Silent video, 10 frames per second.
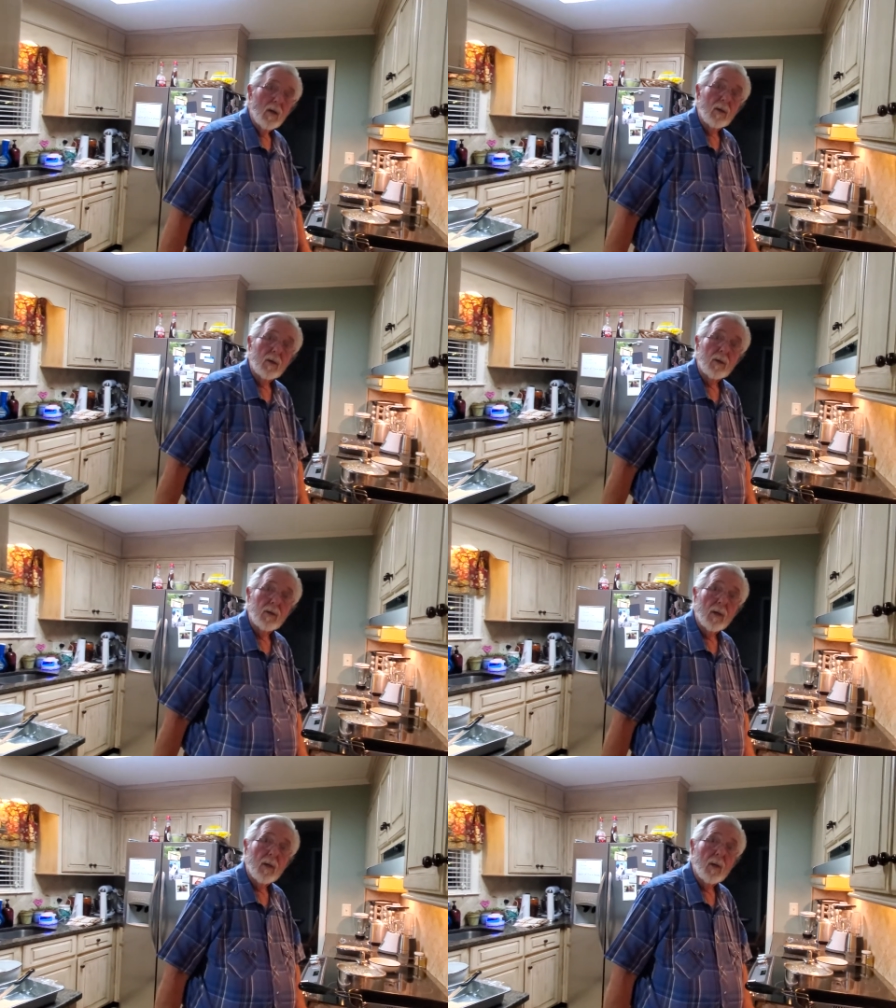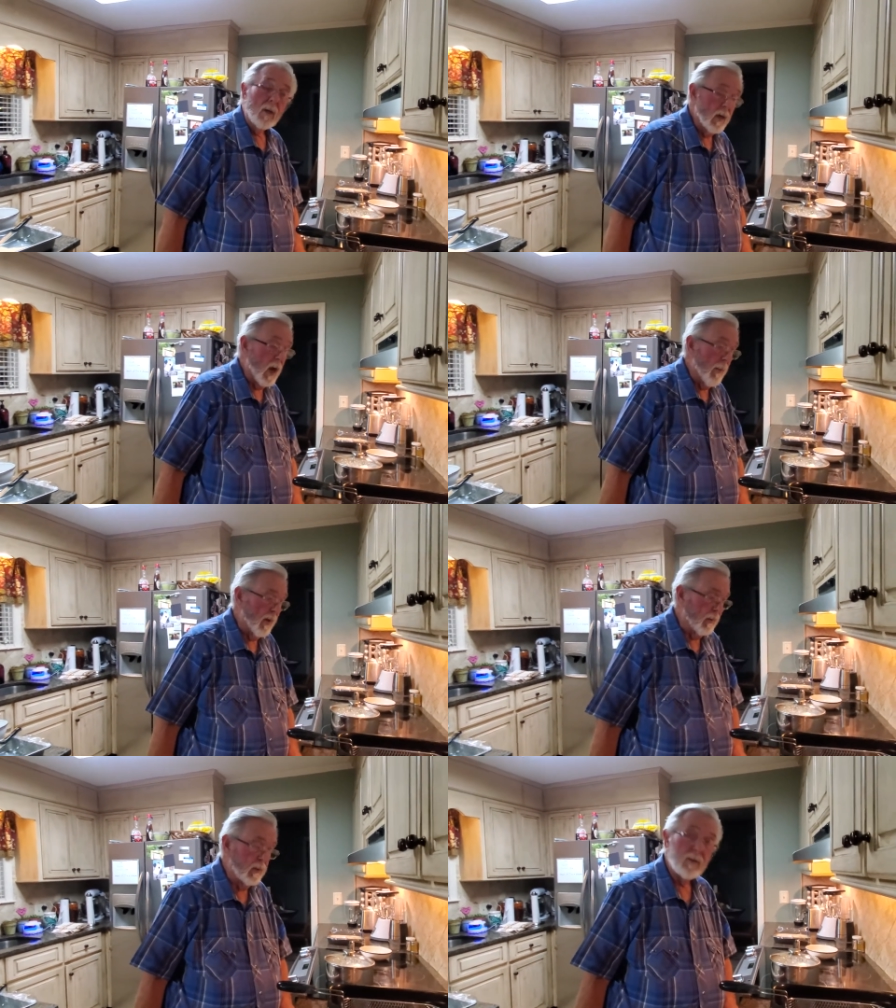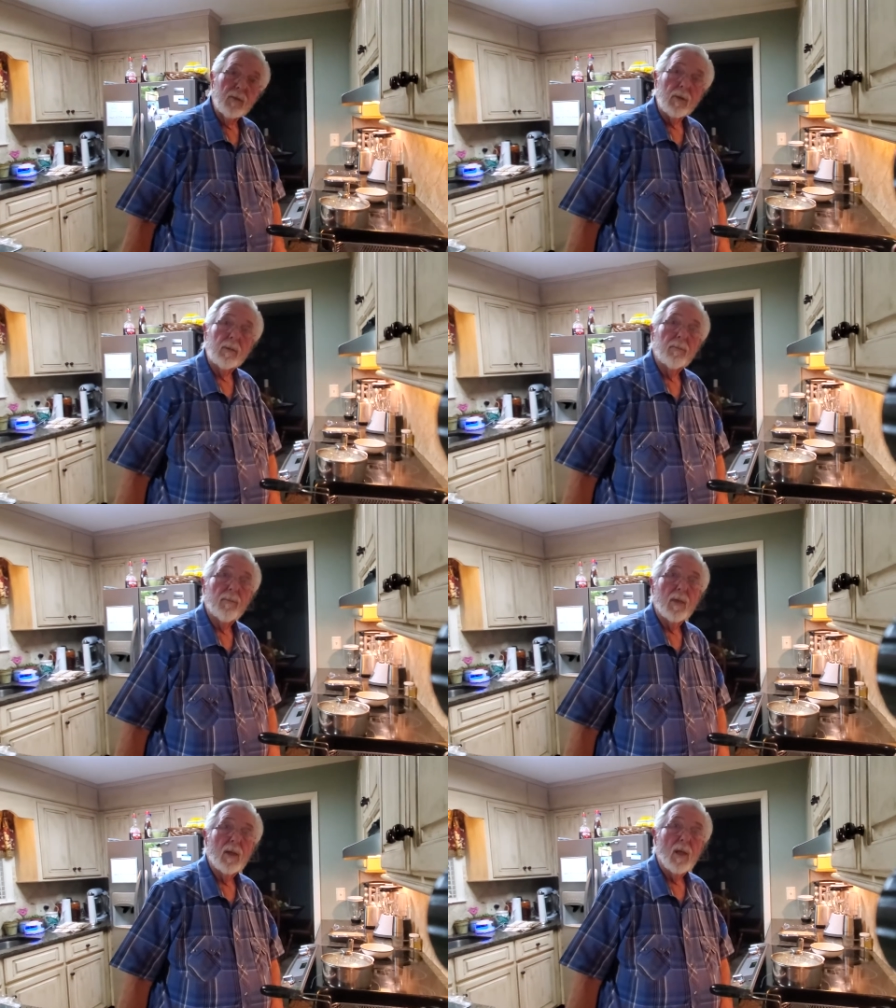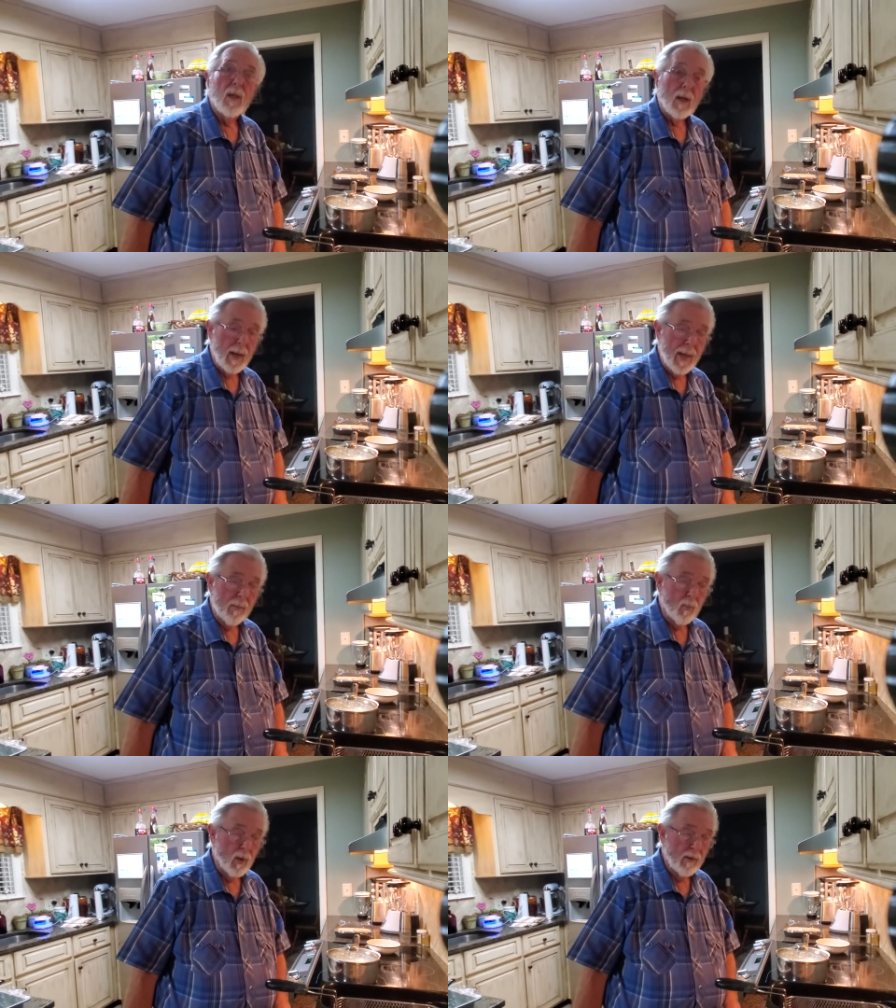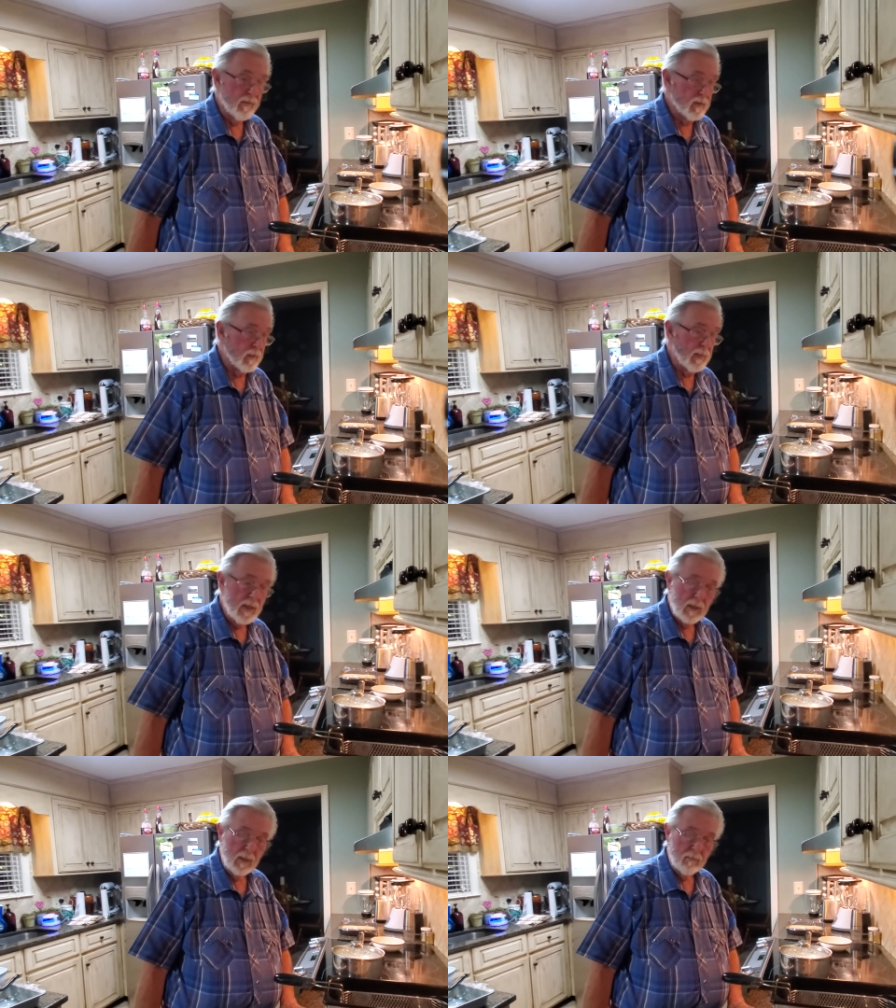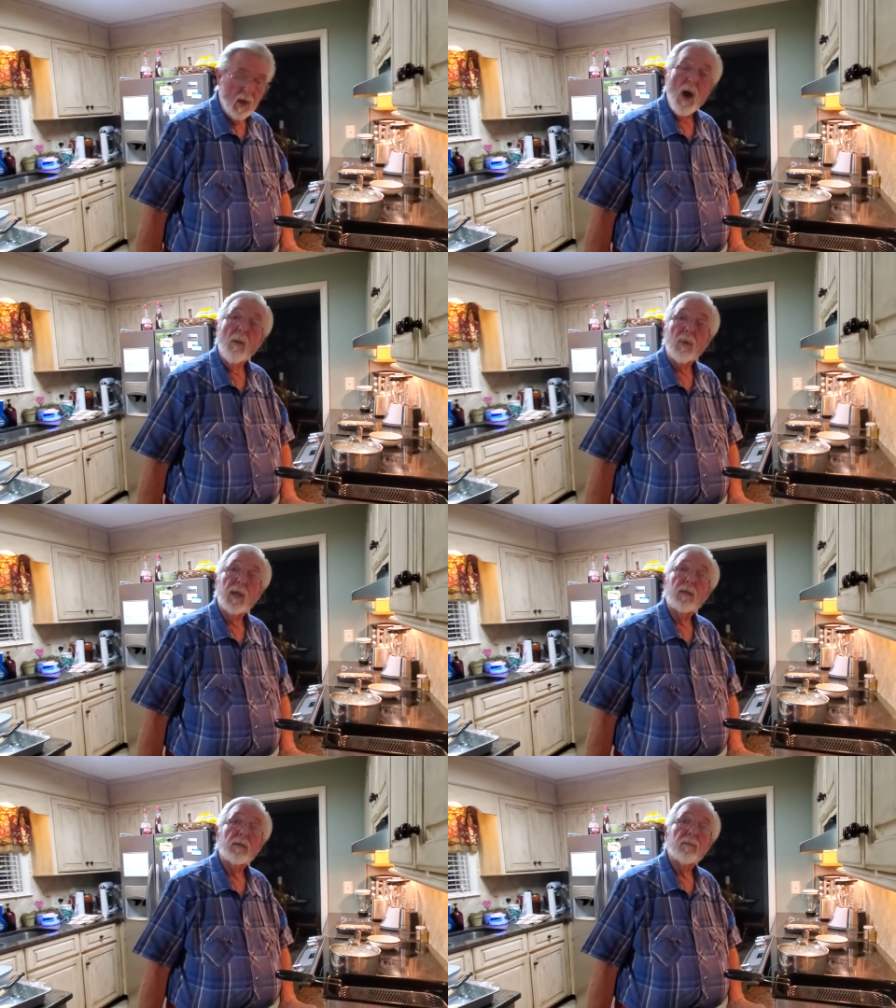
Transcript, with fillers: a good uh, accompaniment to a light breakfast, a biscuit, omelet,